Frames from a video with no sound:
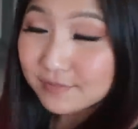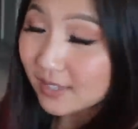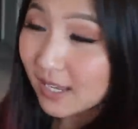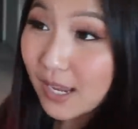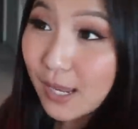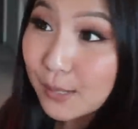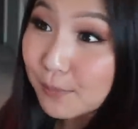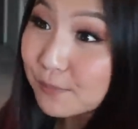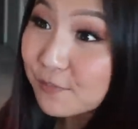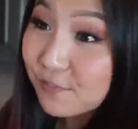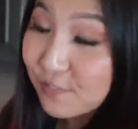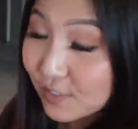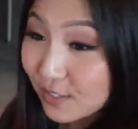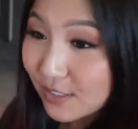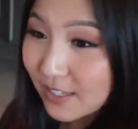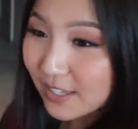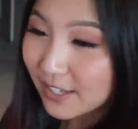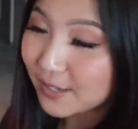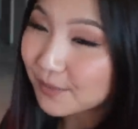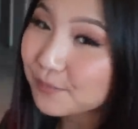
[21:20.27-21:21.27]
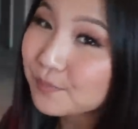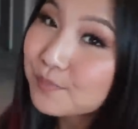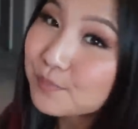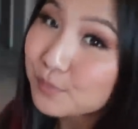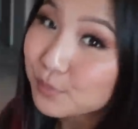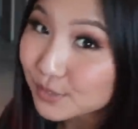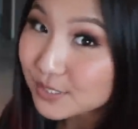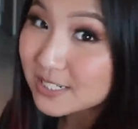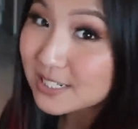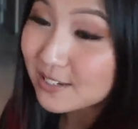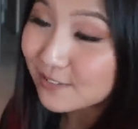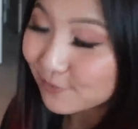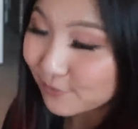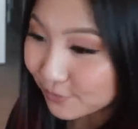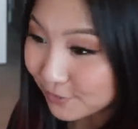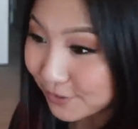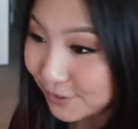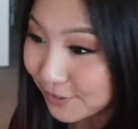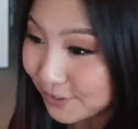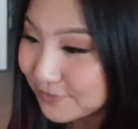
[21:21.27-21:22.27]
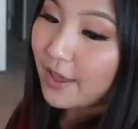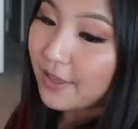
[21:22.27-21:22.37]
I'm feeling pretty full.